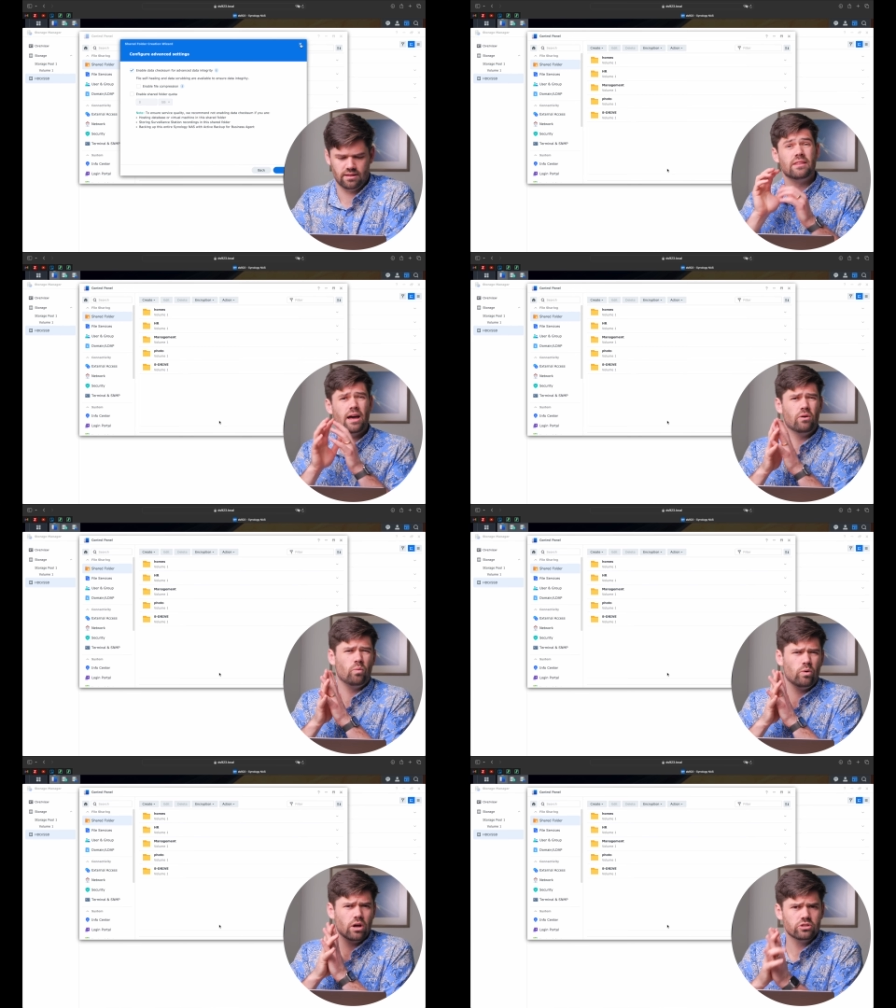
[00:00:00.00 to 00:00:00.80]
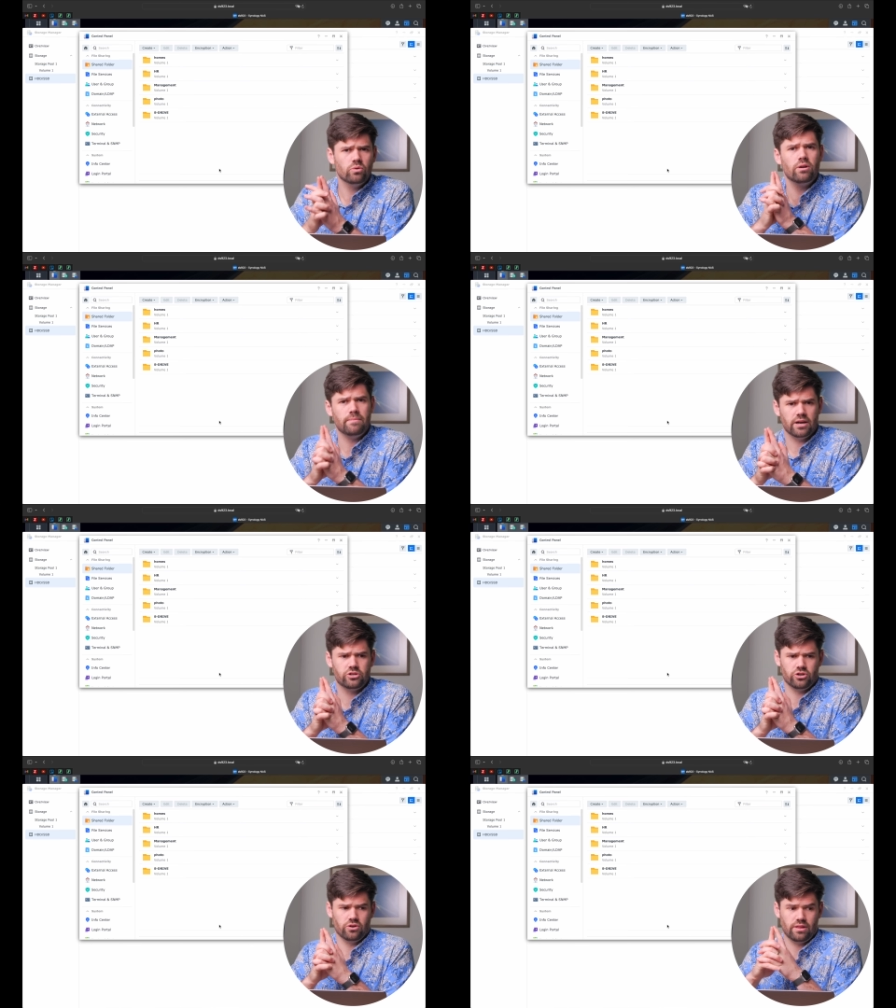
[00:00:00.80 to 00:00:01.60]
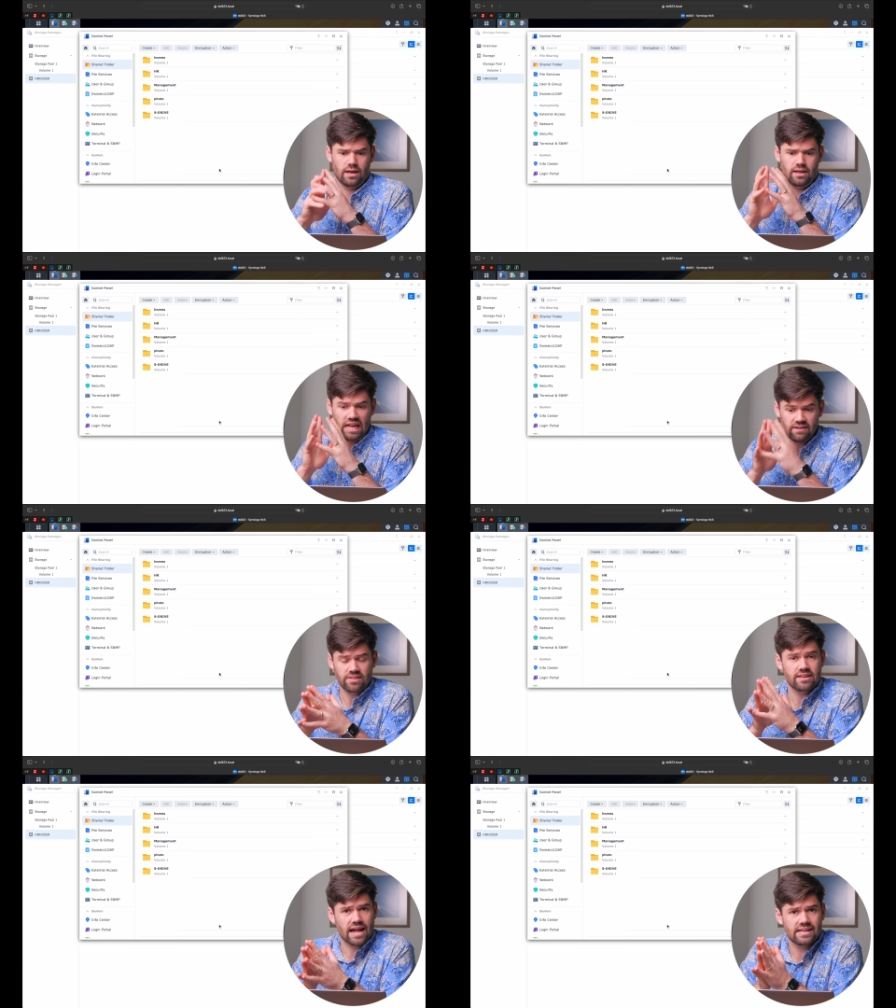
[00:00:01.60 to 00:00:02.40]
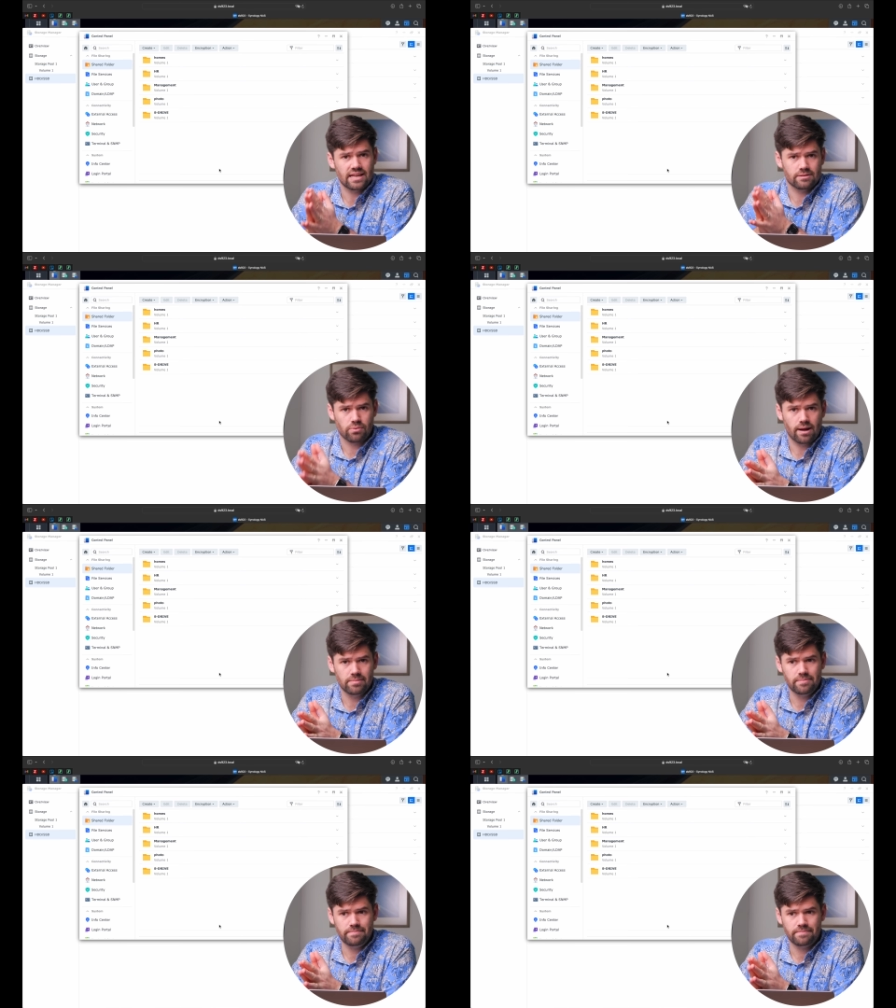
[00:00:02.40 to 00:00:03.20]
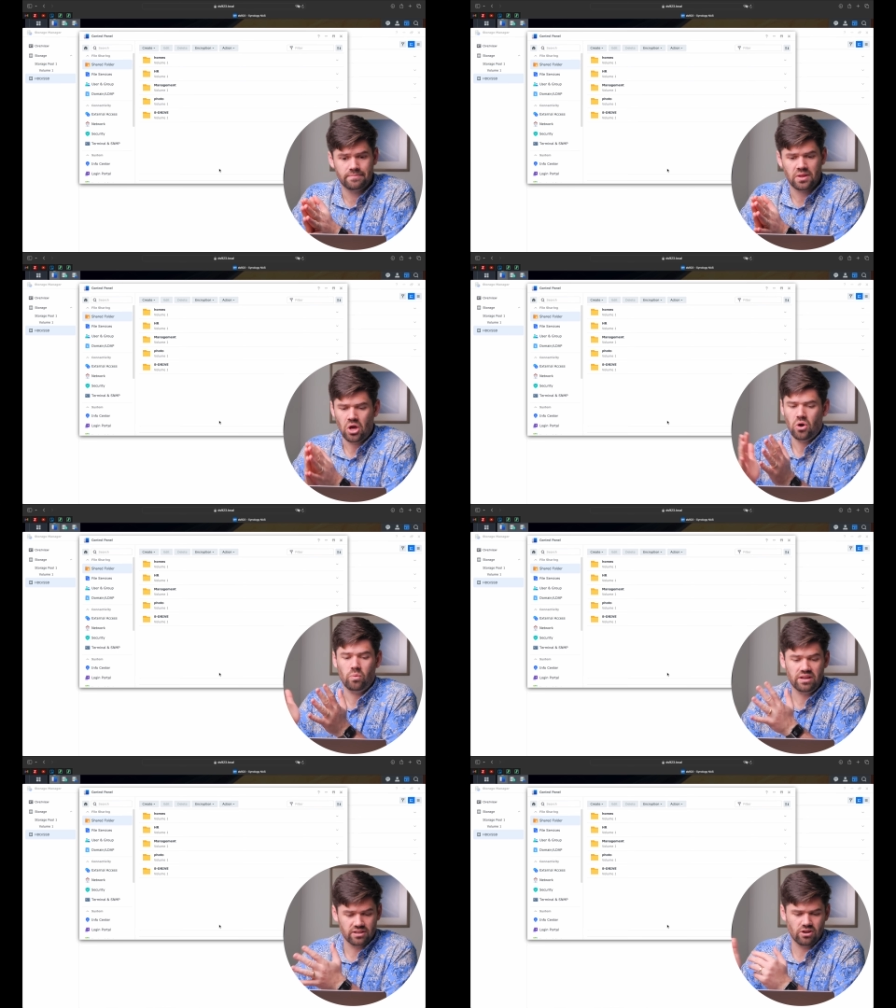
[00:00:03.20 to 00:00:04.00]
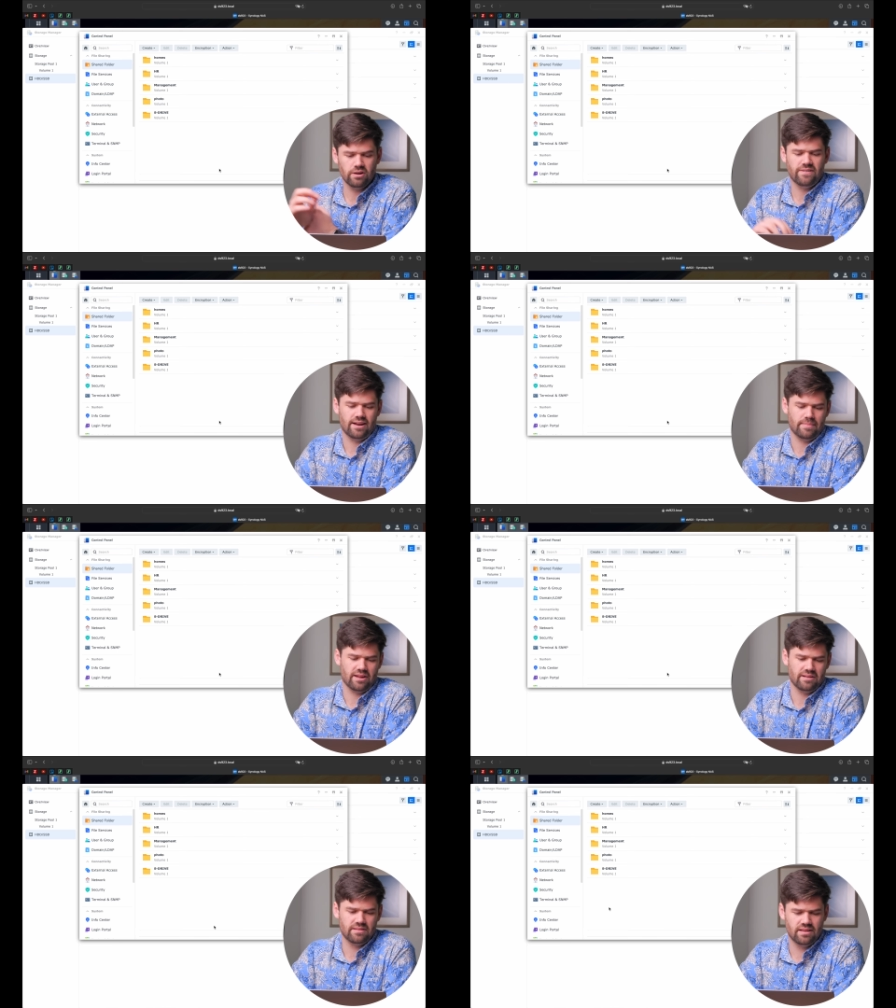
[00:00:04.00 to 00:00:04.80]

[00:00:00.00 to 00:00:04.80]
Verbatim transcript: Now, we also wanna make sure that if the NAS has a problem, we get notified about it.